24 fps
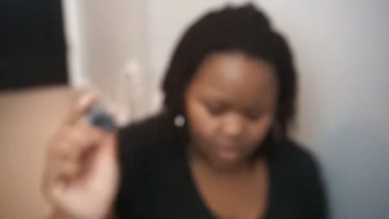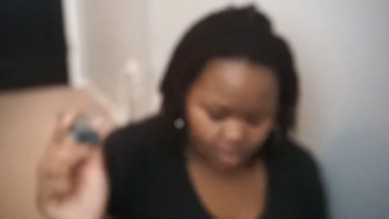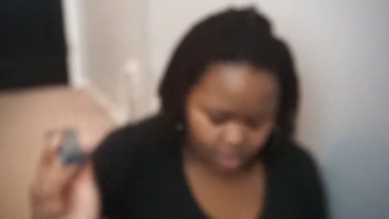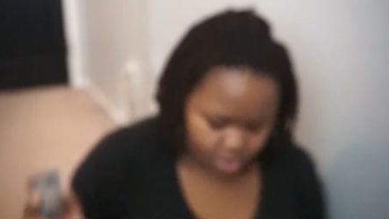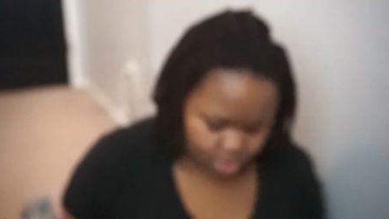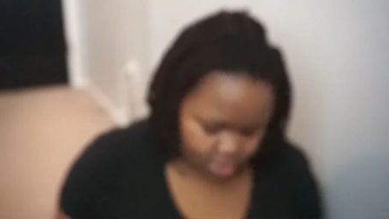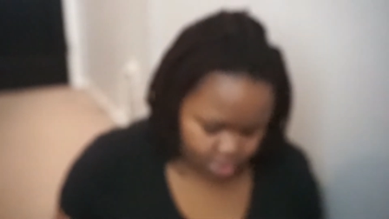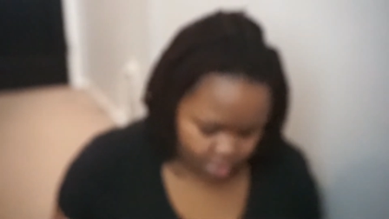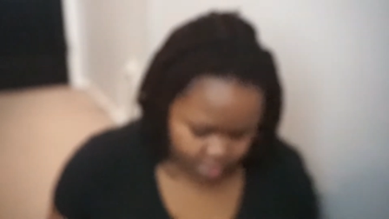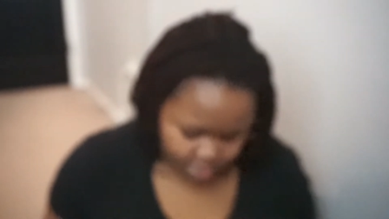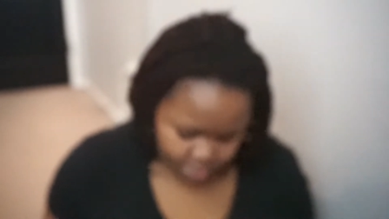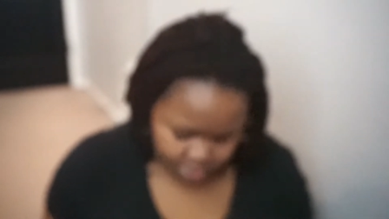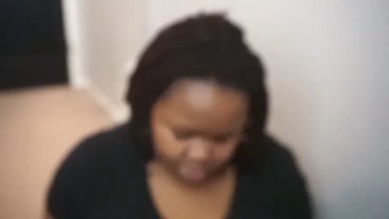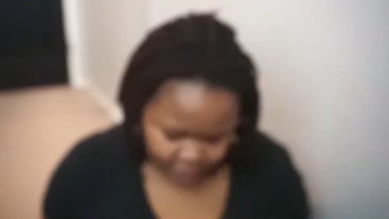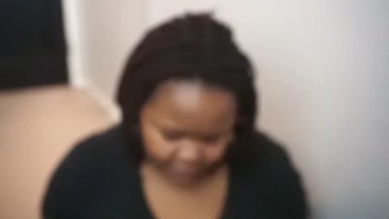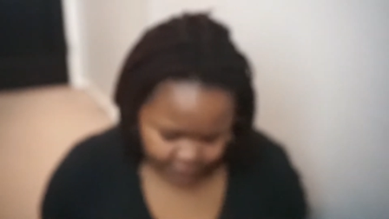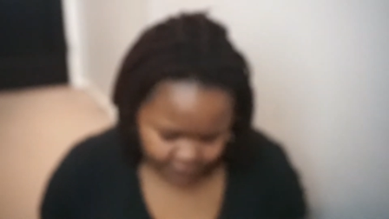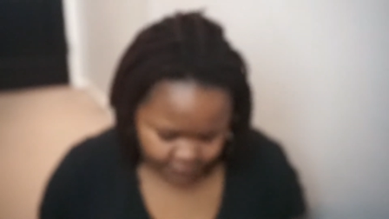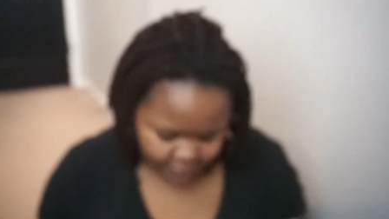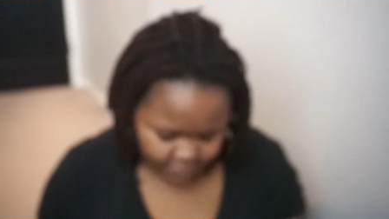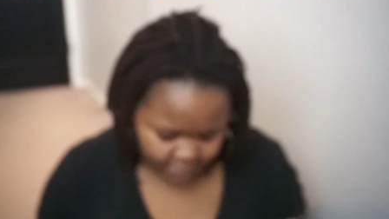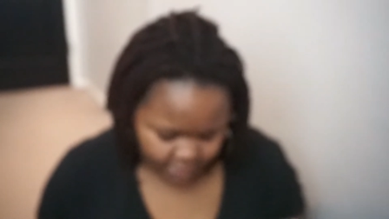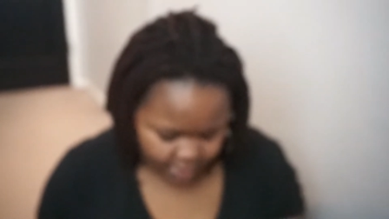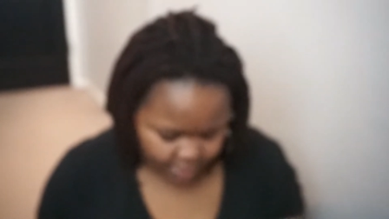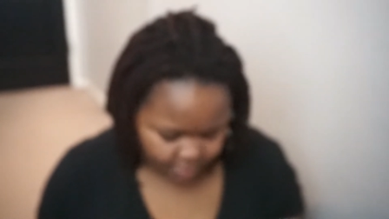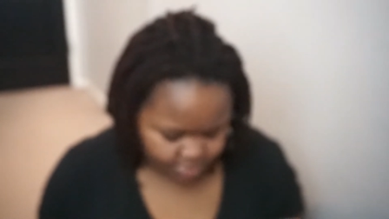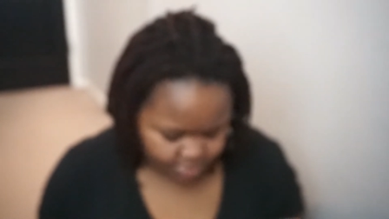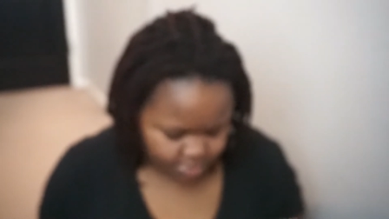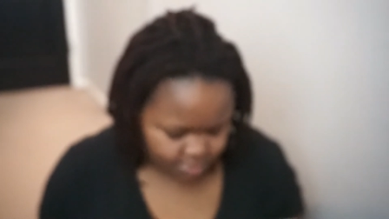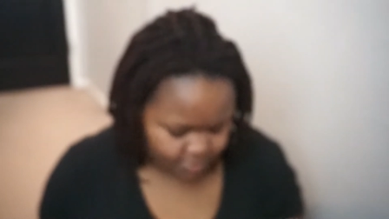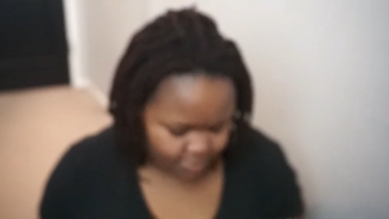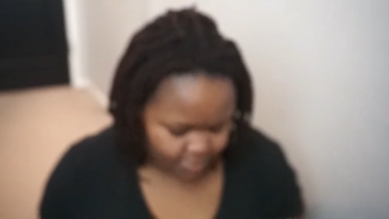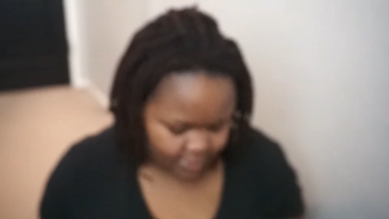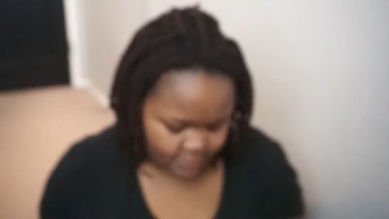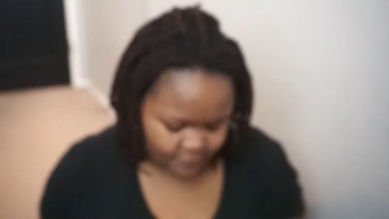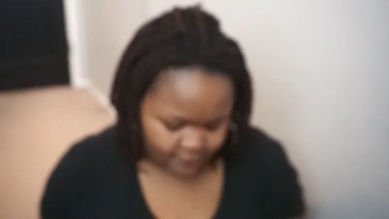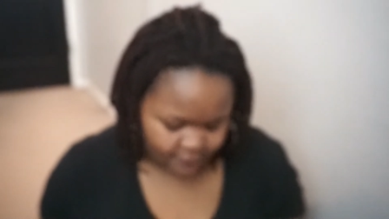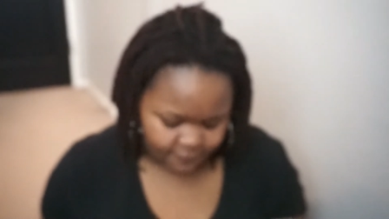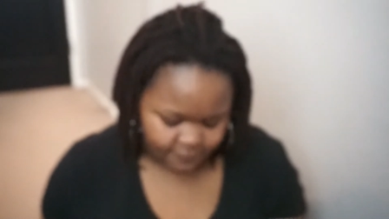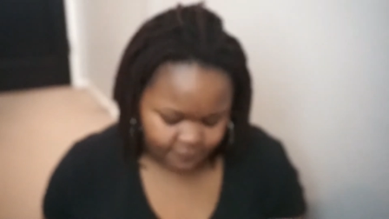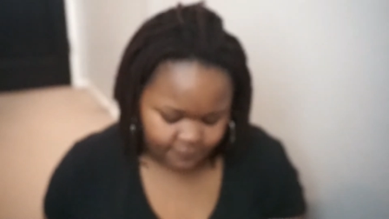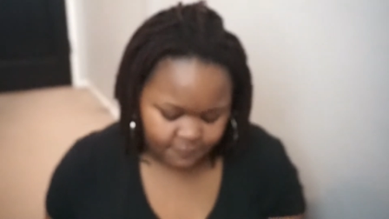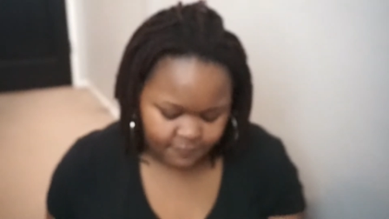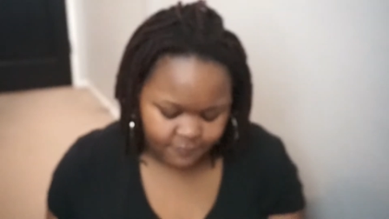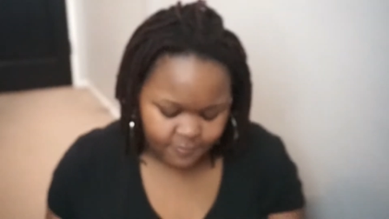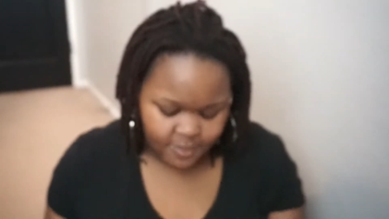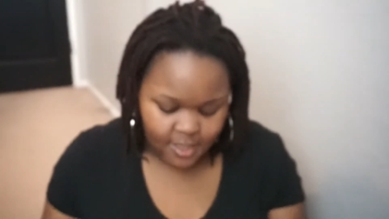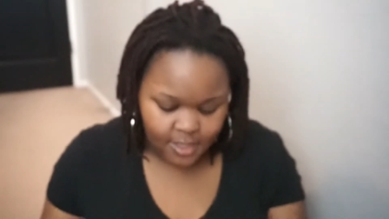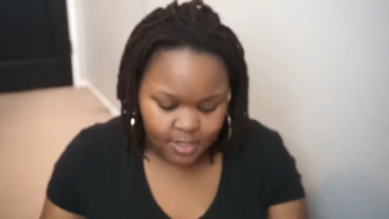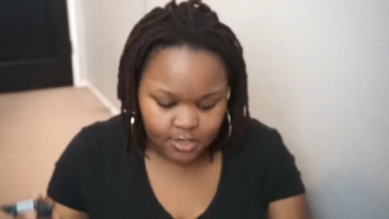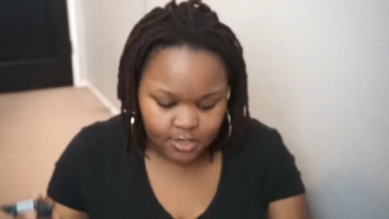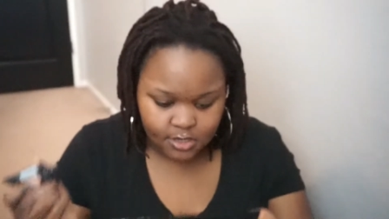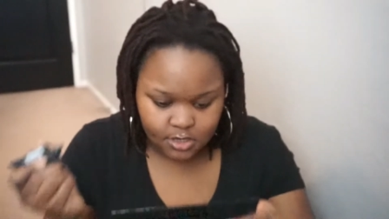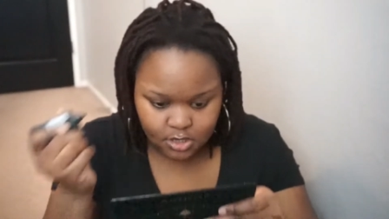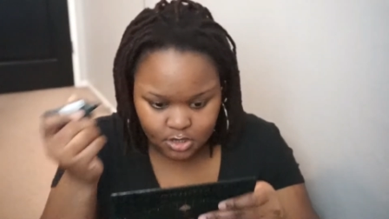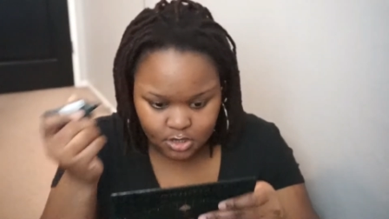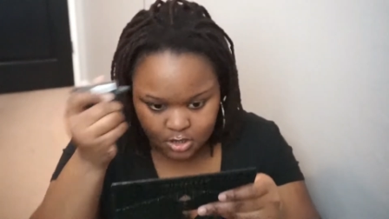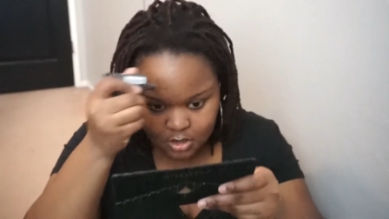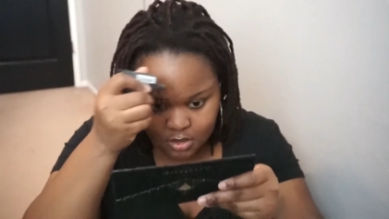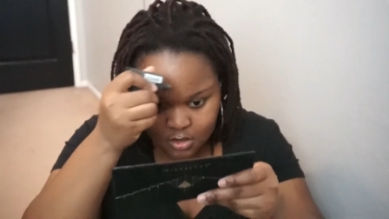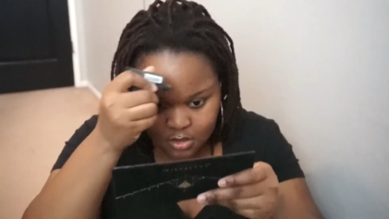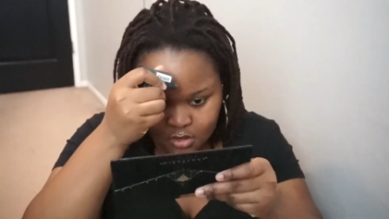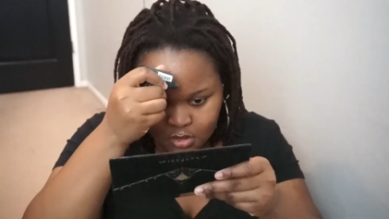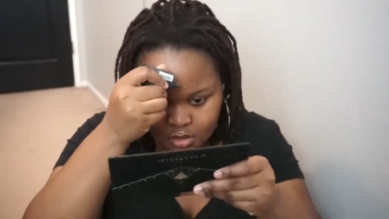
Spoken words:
So this definitely helps my face,